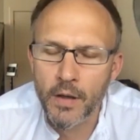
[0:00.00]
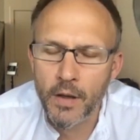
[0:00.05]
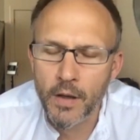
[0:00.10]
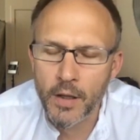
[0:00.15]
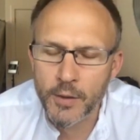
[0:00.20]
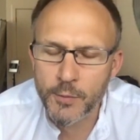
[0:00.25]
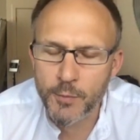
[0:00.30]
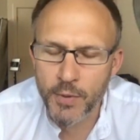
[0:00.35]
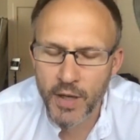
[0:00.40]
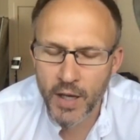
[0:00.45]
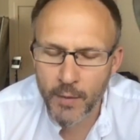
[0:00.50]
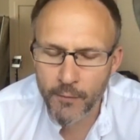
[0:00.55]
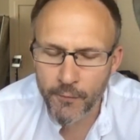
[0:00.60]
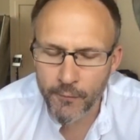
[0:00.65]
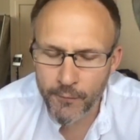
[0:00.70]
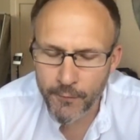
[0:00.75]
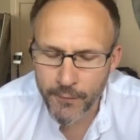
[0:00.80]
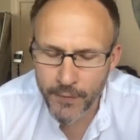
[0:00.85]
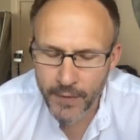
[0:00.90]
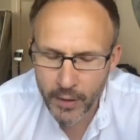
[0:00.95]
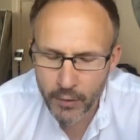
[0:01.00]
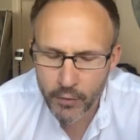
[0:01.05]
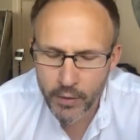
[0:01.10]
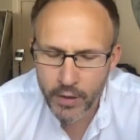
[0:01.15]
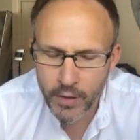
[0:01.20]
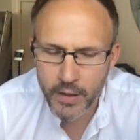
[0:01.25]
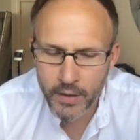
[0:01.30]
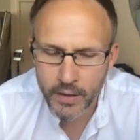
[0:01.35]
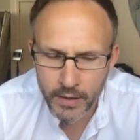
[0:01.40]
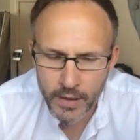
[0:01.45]
it's become
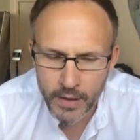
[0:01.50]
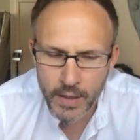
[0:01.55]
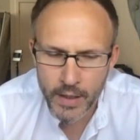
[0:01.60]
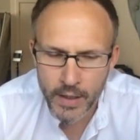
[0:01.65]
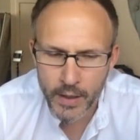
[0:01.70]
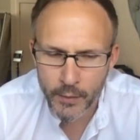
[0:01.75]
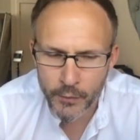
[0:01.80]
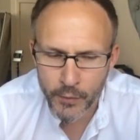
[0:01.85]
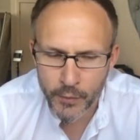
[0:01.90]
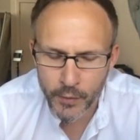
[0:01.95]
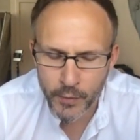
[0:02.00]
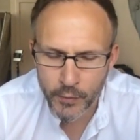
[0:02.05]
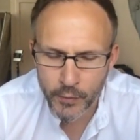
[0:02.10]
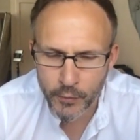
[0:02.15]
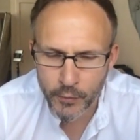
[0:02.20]
very clear that